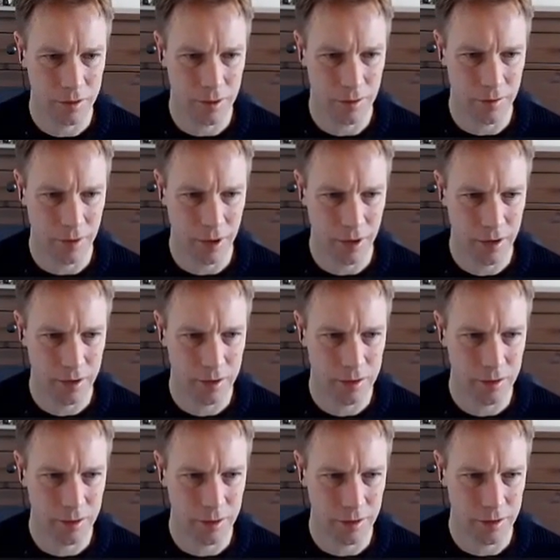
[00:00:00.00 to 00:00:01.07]
Let's go back to
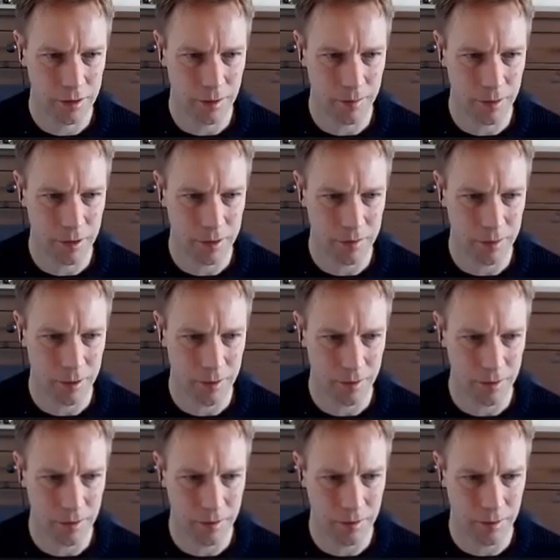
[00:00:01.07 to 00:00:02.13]
where we wrote
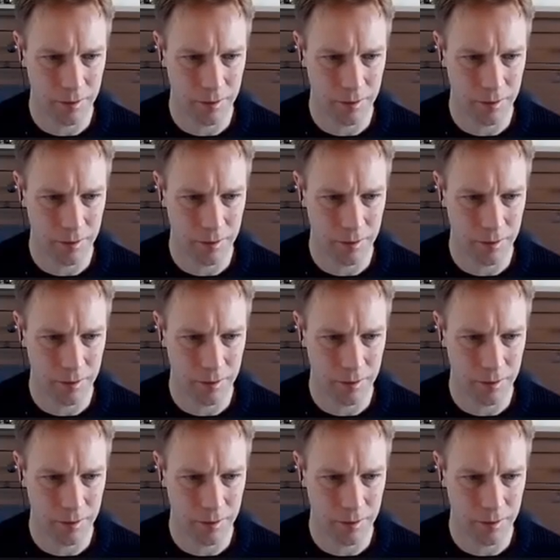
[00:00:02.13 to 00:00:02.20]
it.